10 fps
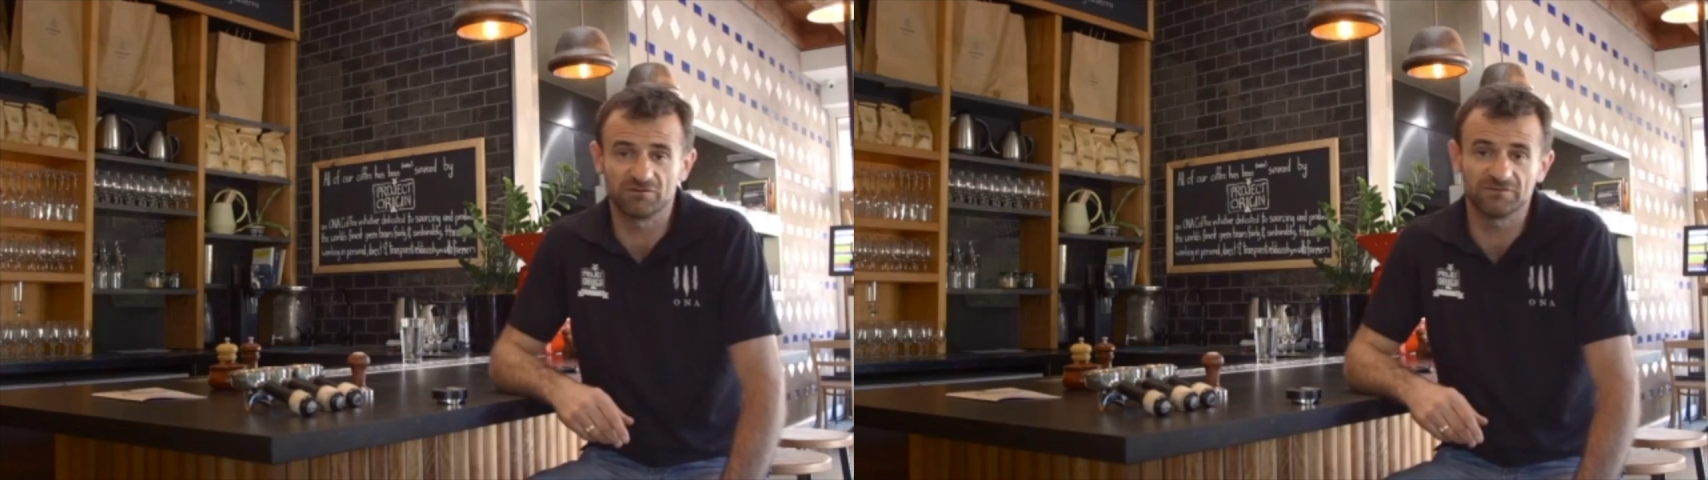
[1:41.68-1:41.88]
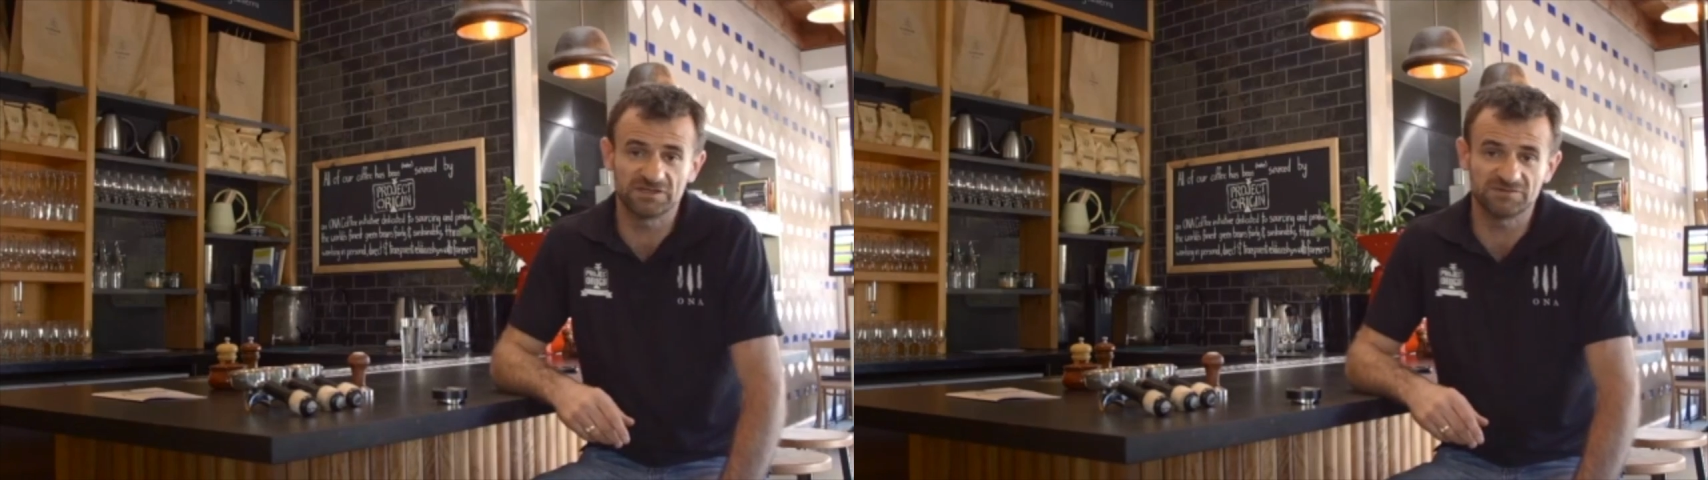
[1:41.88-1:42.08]

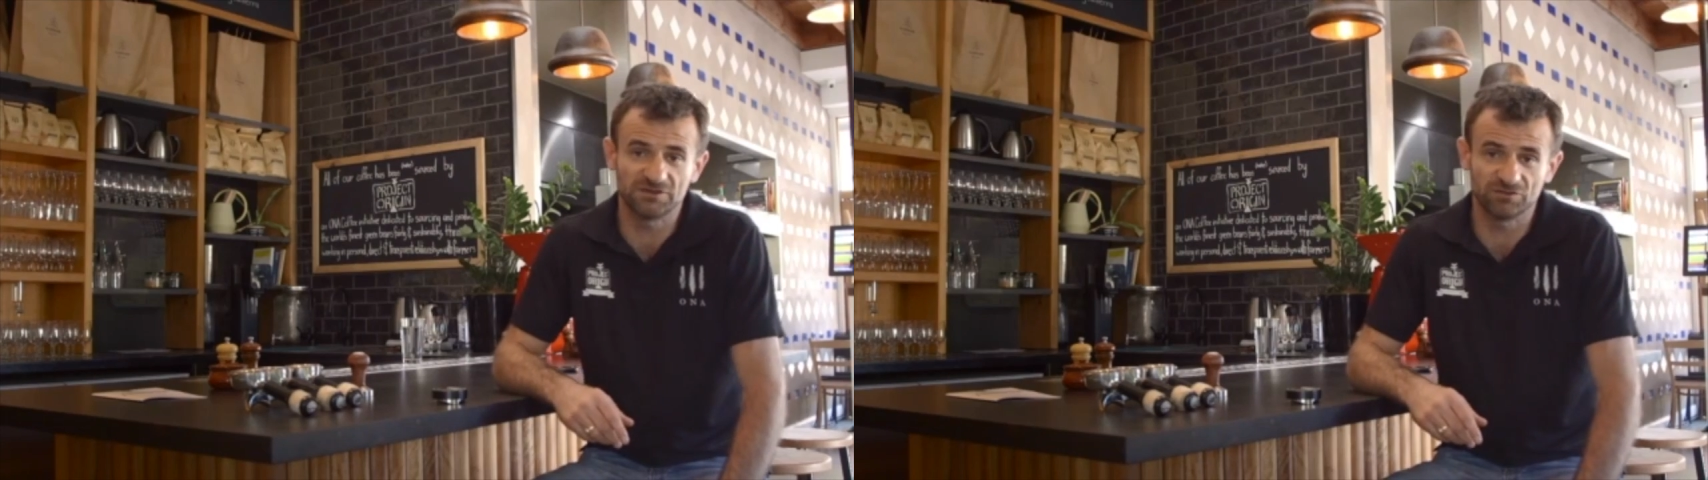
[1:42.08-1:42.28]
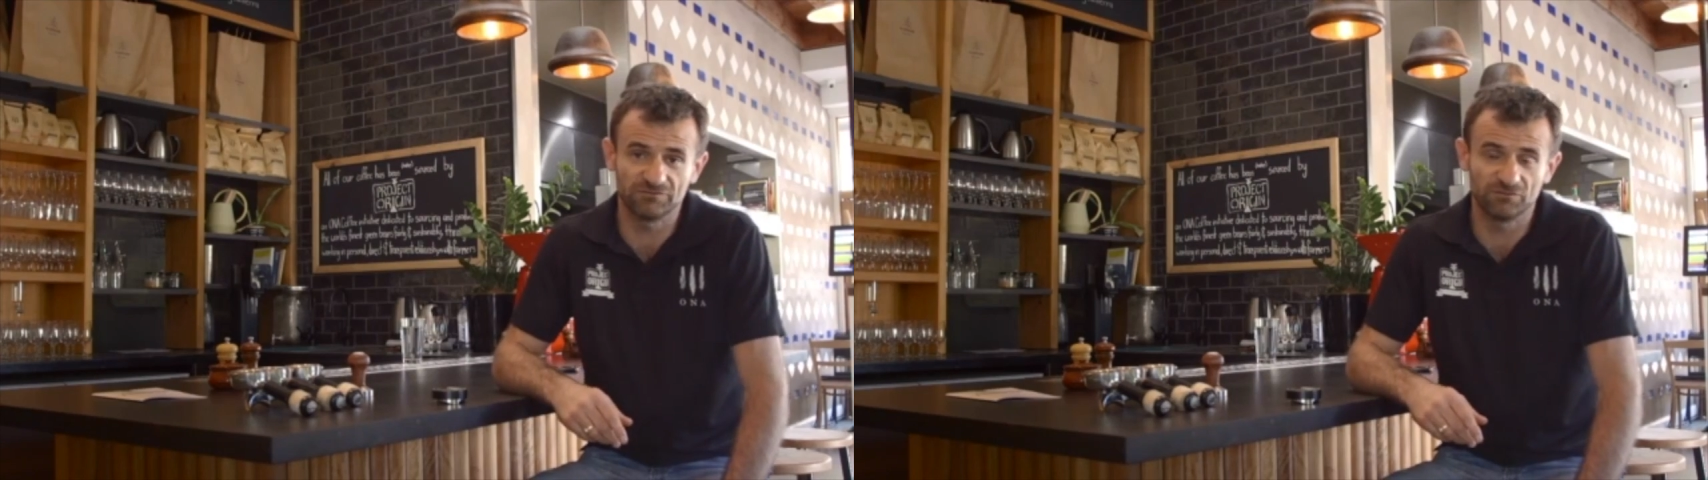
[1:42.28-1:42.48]
coffee, as
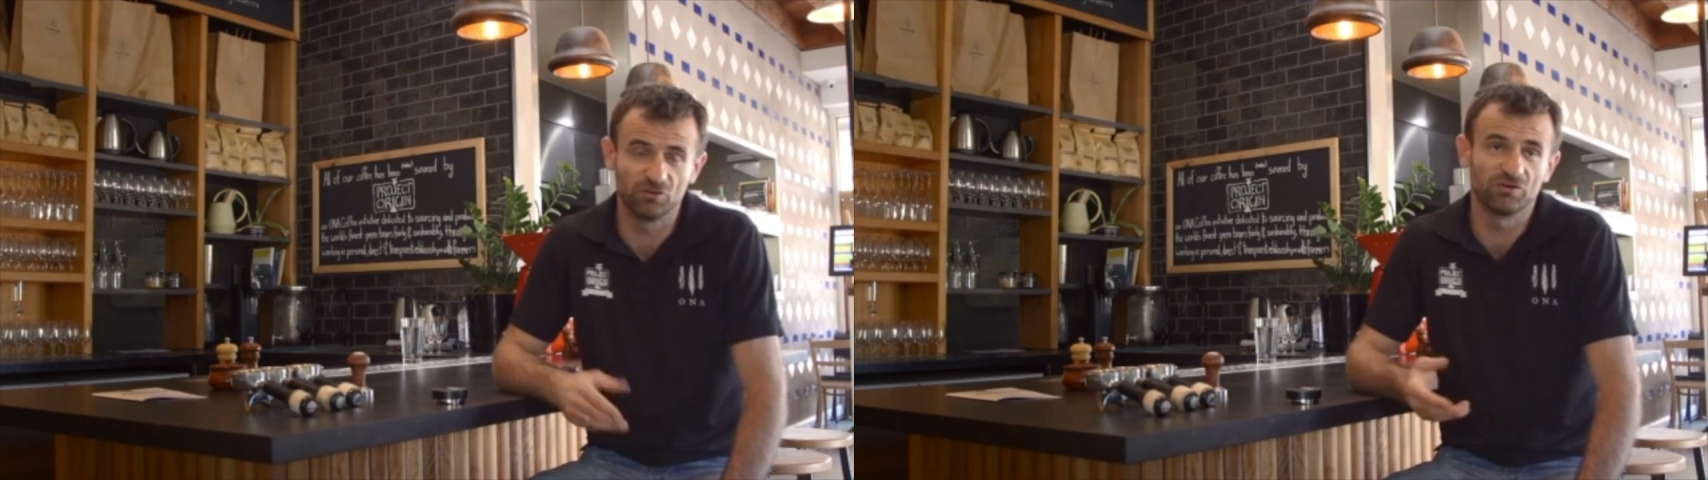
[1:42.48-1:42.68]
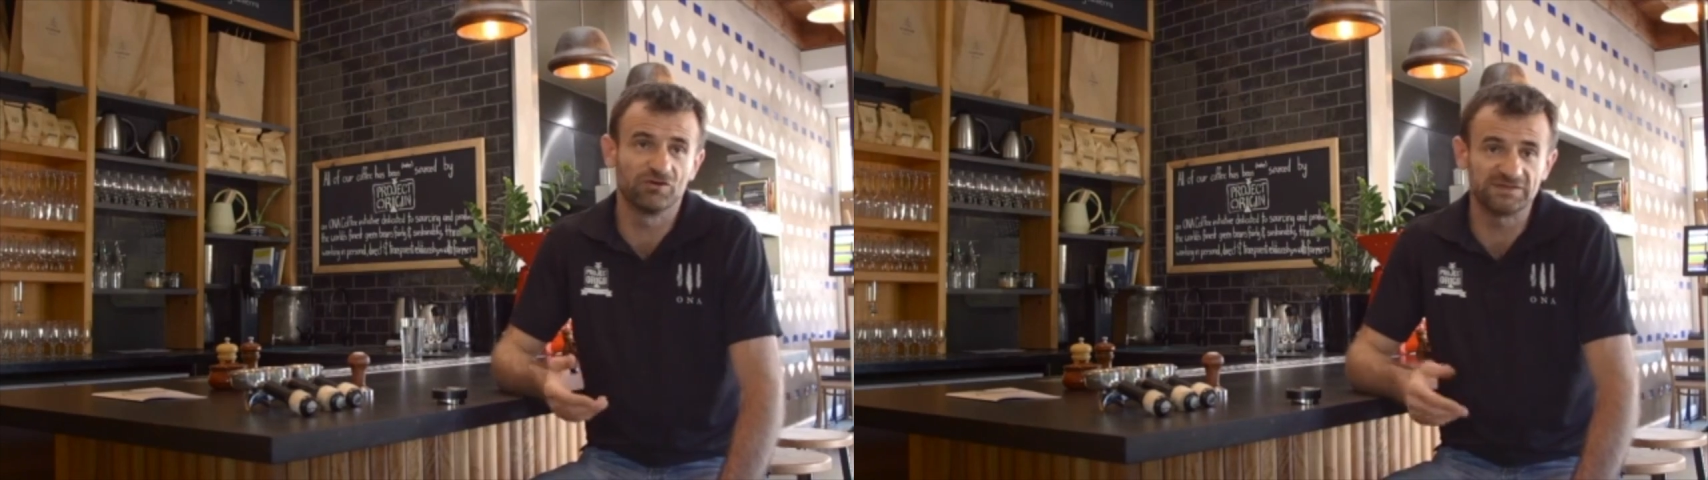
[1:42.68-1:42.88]
we
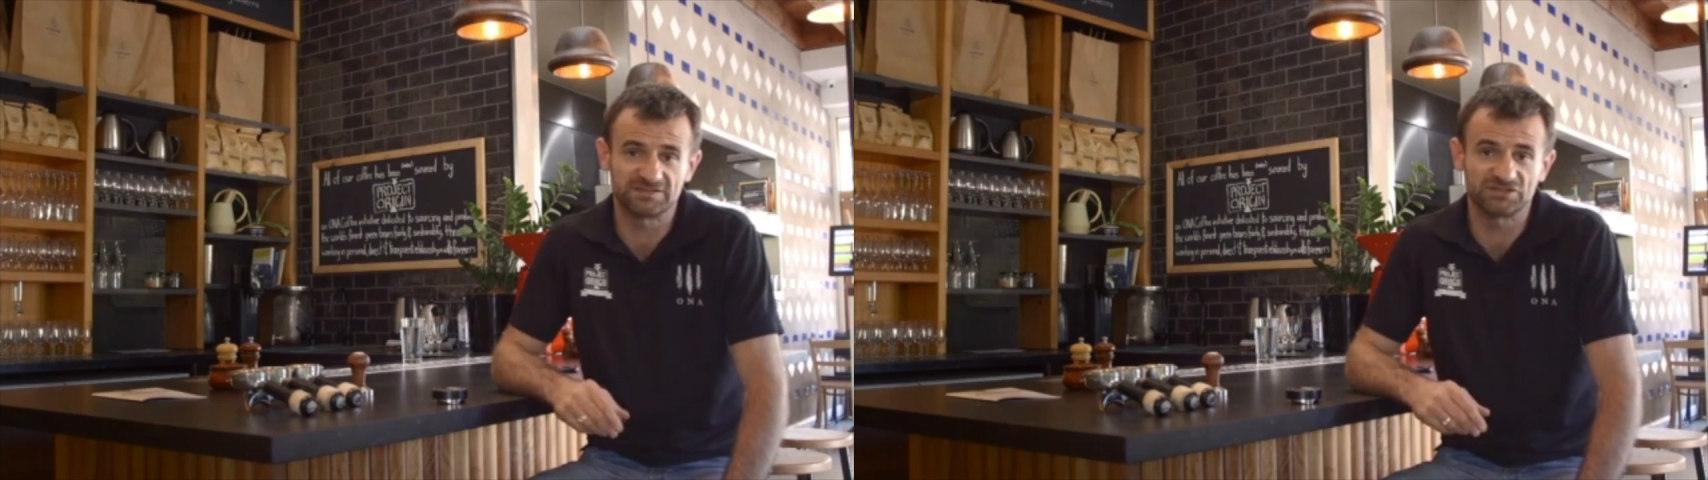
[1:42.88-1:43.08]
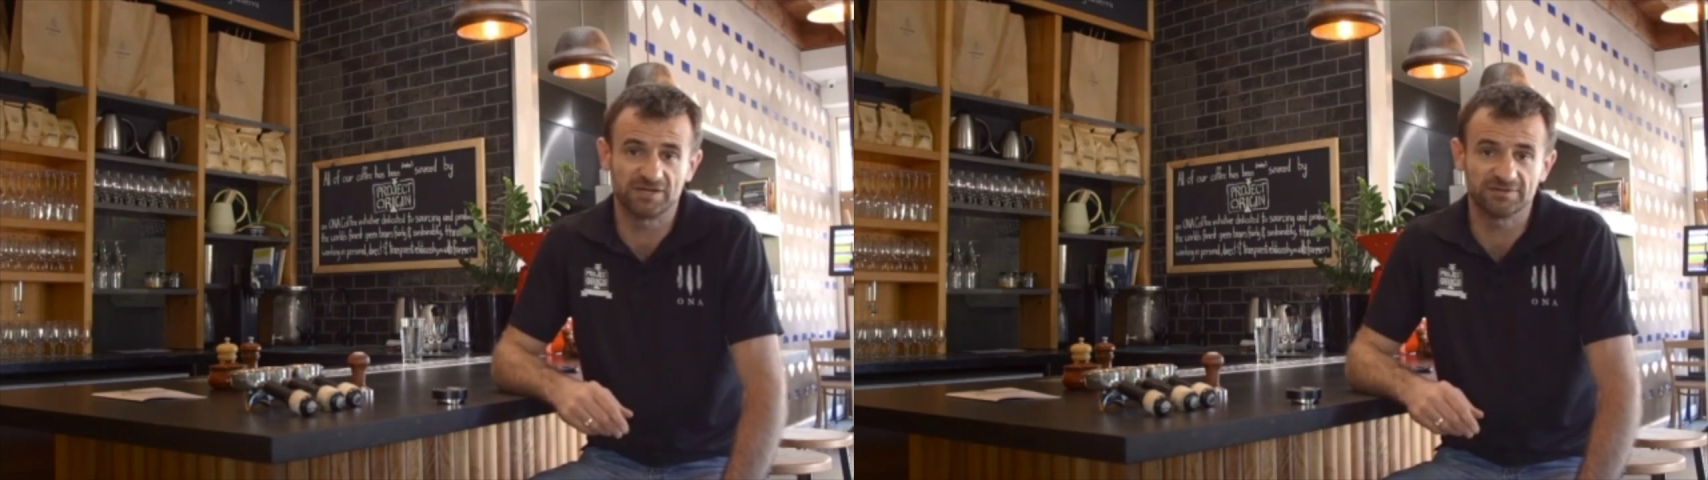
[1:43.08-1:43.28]
all know, is a
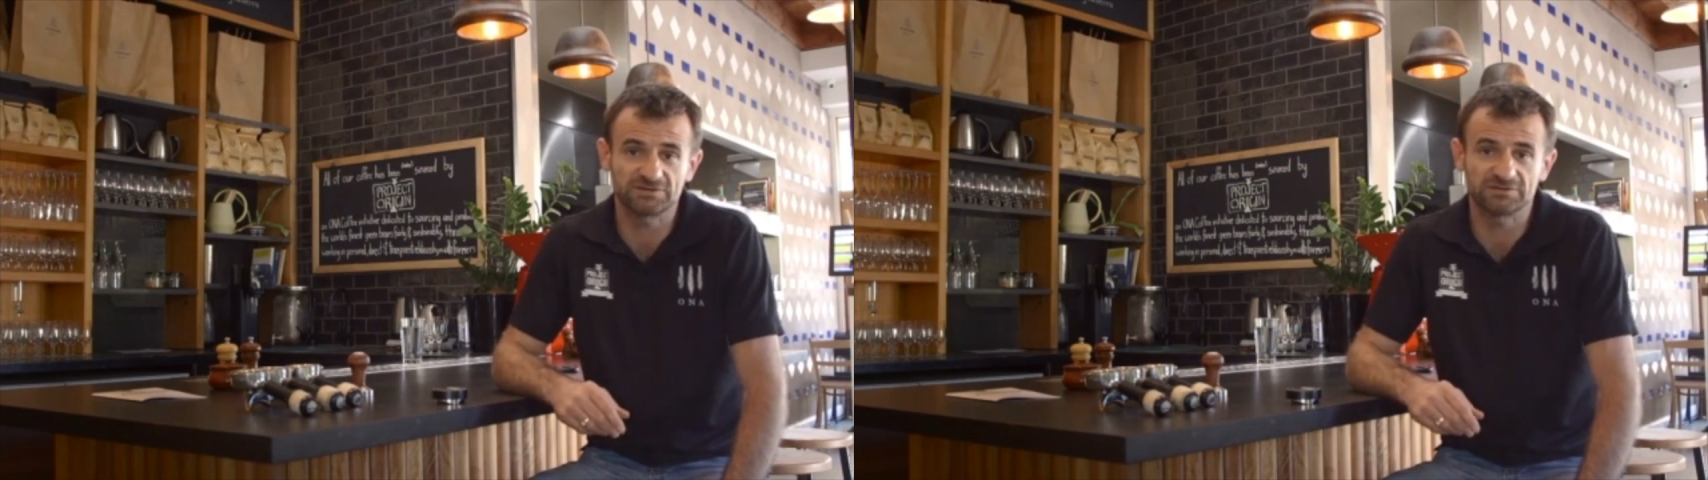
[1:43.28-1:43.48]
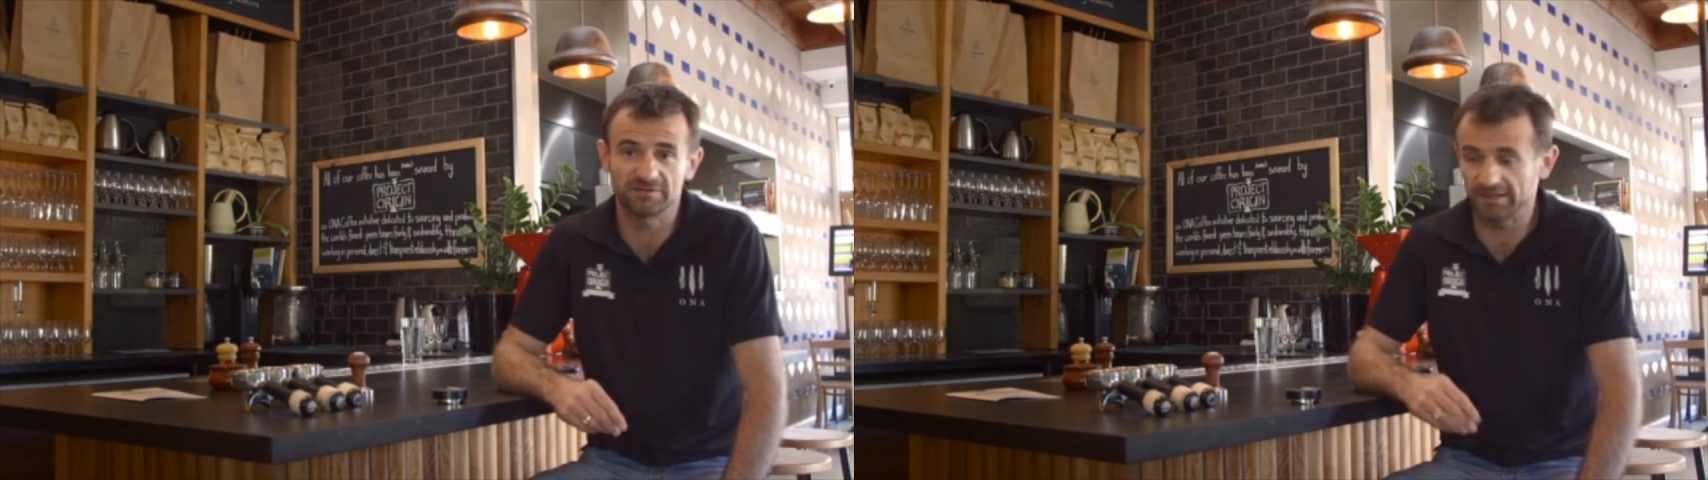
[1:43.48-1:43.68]
challenge.